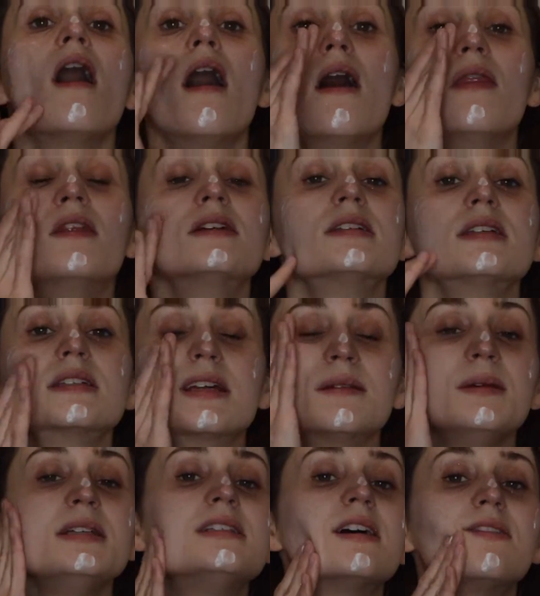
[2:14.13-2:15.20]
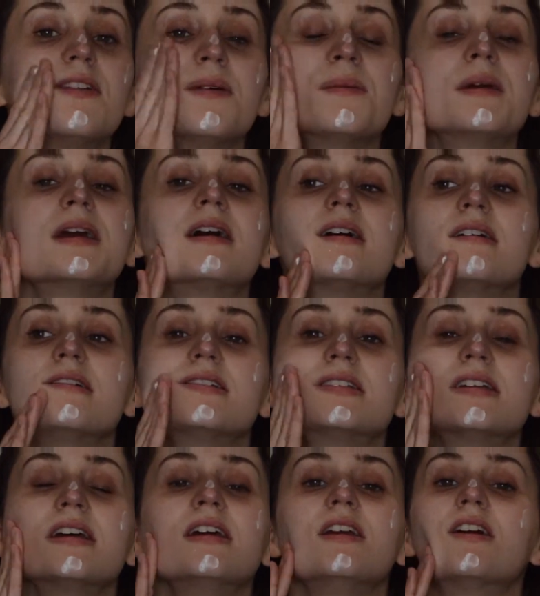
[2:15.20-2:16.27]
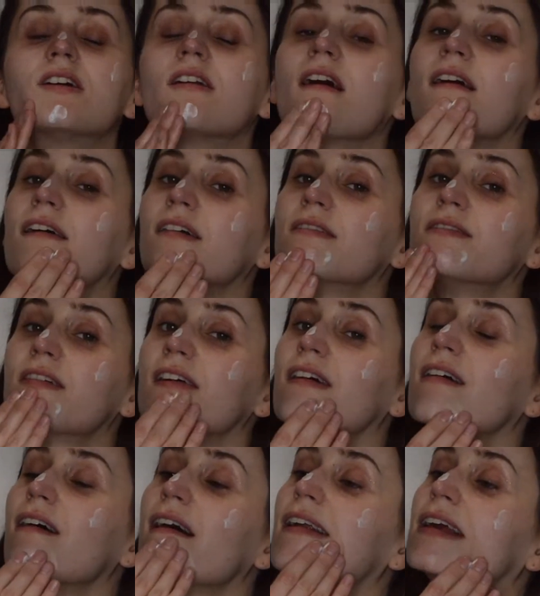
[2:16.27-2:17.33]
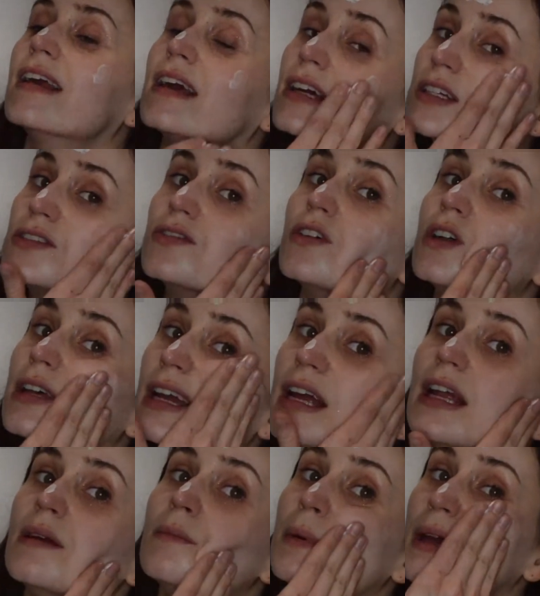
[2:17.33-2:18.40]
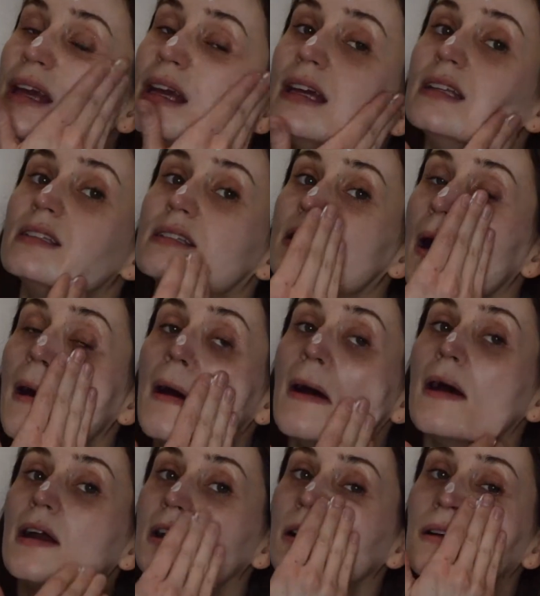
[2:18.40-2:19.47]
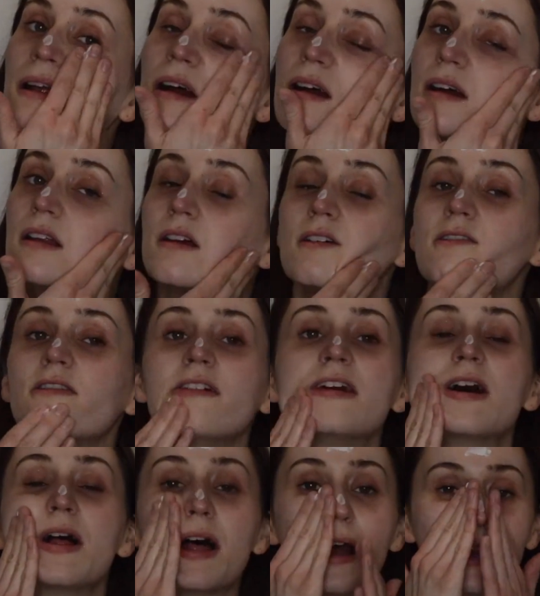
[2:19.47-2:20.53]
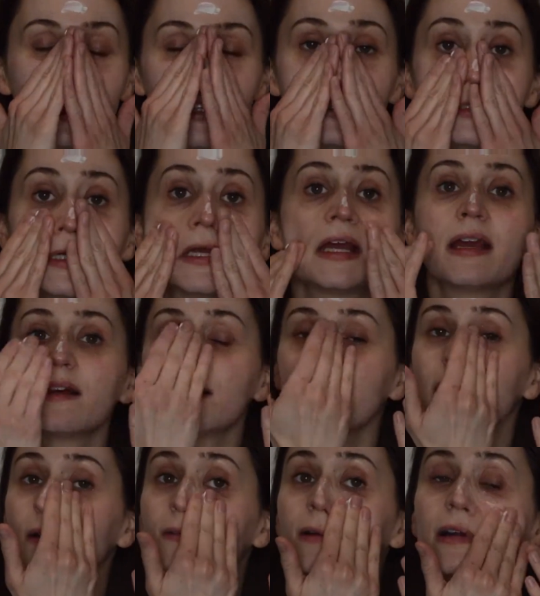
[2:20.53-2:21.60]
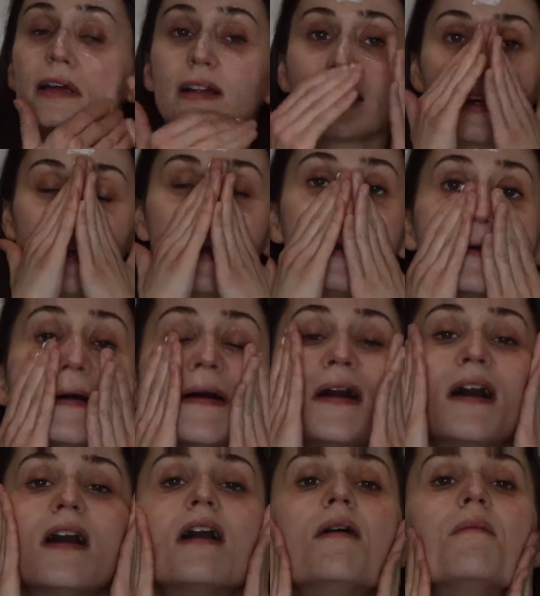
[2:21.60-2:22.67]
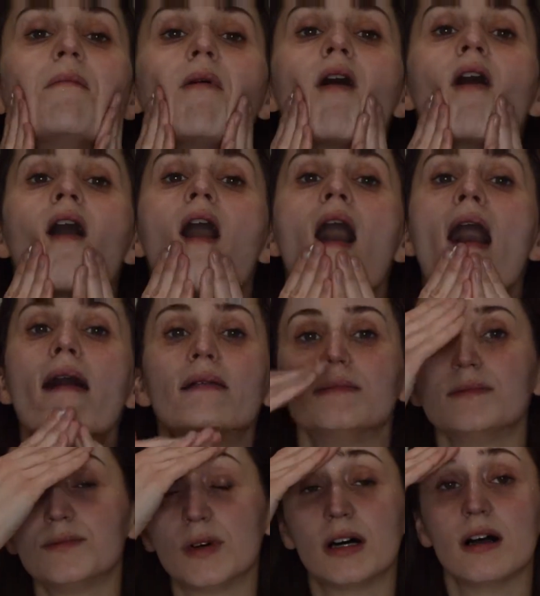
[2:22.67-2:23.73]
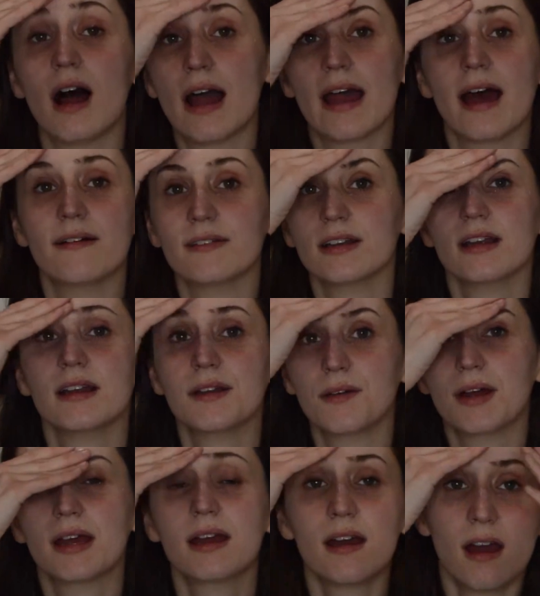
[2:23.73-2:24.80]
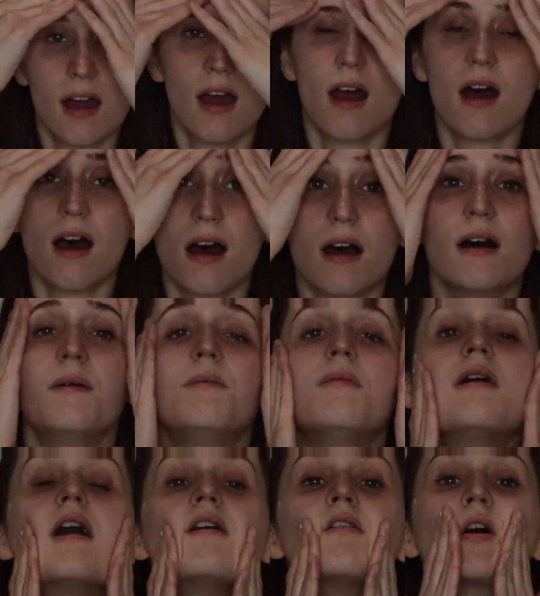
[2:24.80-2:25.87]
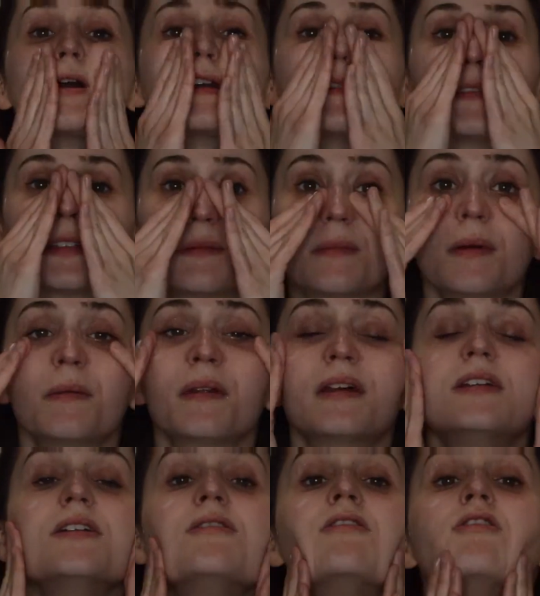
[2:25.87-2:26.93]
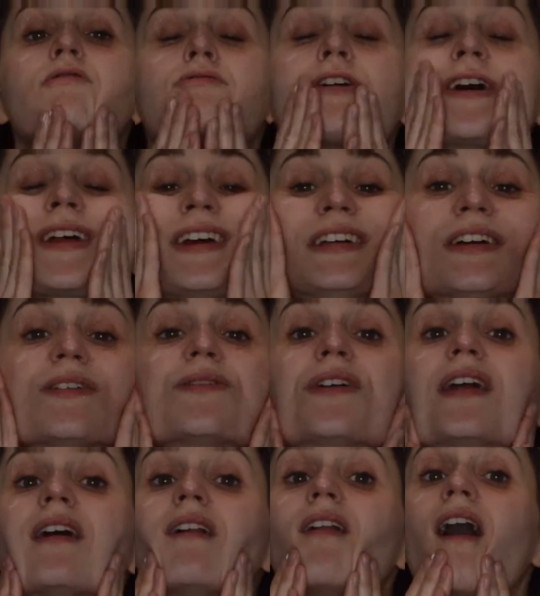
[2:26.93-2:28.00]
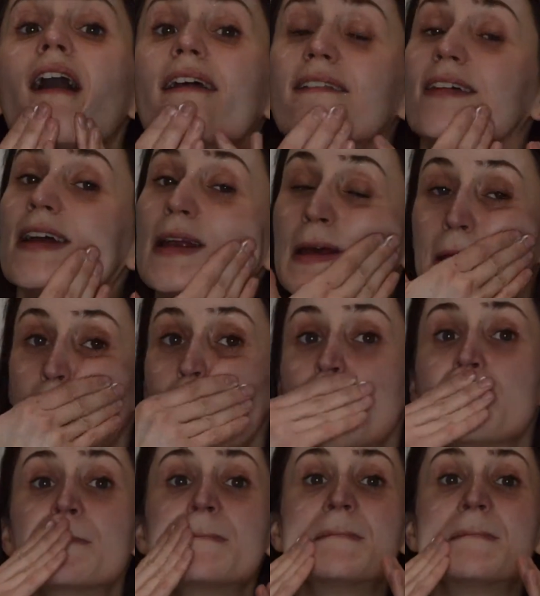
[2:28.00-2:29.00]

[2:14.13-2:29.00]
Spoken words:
And this is going to be different because you're not going to feel any exfoliating beads. You're not going to feel any tingling really. Well, I haven't anyway. I've heard of some people that do. You really don't need a lot of it either.